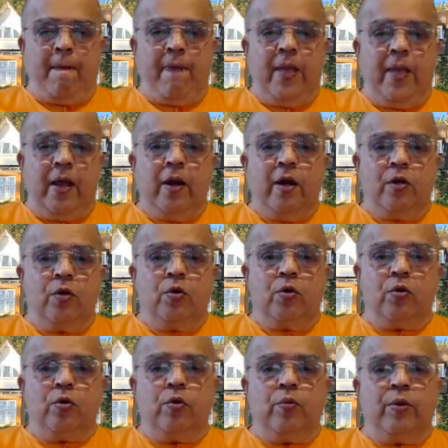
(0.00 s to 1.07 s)
They are
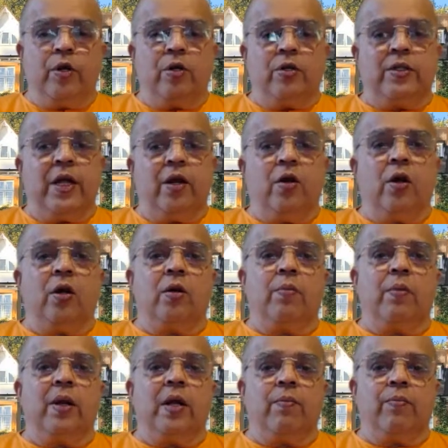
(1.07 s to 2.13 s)
unknown to you because they are not
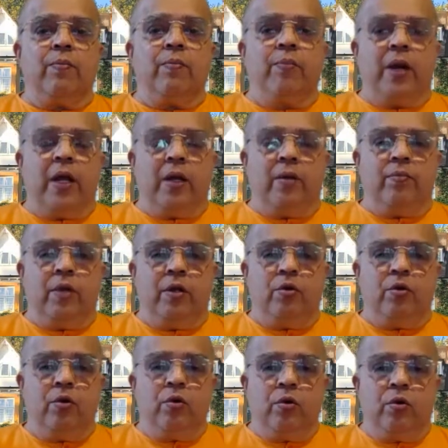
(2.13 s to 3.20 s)
become prarabdha. You
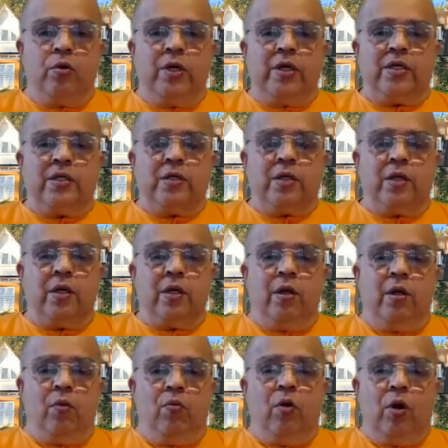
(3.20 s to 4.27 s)
don't know it's
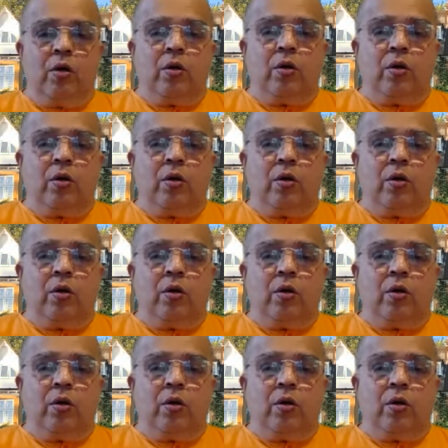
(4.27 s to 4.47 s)
what